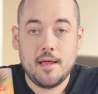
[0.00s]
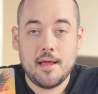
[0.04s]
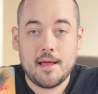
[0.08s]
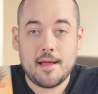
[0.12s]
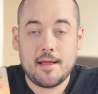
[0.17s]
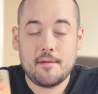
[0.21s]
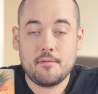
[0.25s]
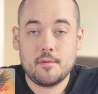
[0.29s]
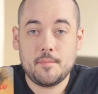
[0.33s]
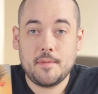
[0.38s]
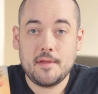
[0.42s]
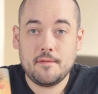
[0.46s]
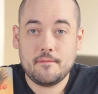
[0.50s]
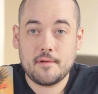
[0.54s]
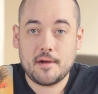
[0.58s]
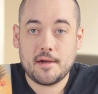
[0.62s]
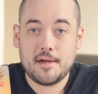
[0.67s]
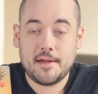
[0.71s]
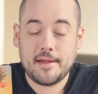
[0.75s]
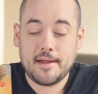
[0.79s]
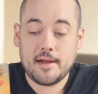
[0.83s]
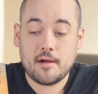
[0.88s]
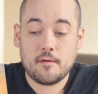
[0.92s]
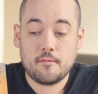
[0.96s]
I would be
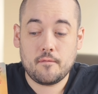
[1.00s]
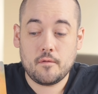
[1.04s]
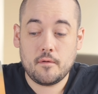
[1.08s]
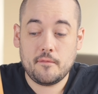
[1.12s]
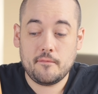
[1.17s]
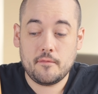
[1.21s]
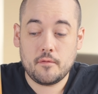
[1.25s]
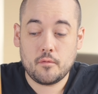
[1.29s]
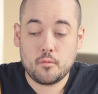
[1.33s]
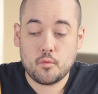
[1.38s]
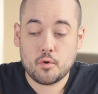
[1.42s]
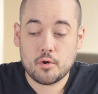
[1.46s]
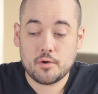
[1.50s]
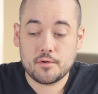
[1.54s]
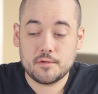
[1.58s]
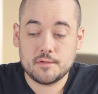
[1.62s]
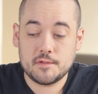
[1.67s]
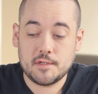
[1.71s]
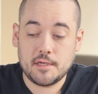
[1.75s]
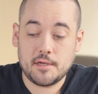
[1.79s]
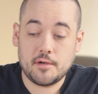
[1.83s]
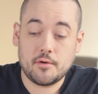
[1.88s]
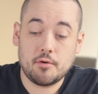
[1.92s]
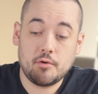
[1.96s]
very careful of the
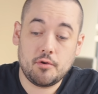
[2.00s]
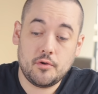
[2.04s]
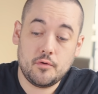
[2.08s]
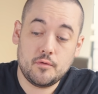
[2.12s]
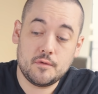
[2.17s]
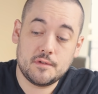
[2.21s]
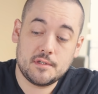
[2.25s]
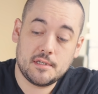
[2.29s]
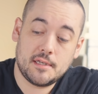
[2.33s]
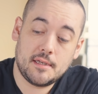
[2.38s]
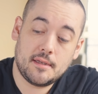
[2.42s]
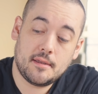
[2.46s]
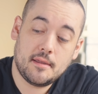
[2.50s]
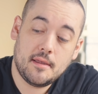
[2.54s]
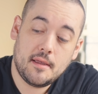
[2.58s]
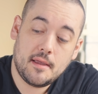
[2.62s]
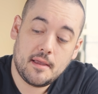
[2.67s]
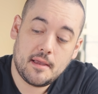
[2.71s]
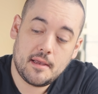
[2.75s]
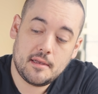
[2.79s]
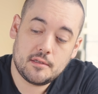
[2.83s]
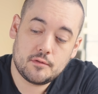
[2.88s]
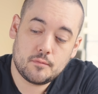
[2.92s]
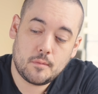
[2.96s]
words that you're using
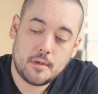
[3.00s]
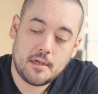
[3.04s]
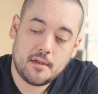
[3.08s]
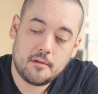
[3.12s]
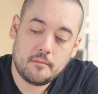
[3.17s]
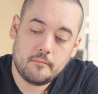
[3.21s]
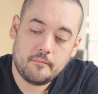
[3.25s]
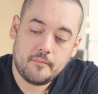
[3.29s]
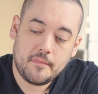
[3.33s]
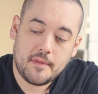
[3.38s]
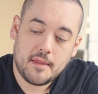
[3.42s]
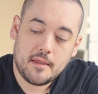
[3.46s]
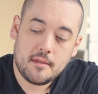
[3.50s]
as well.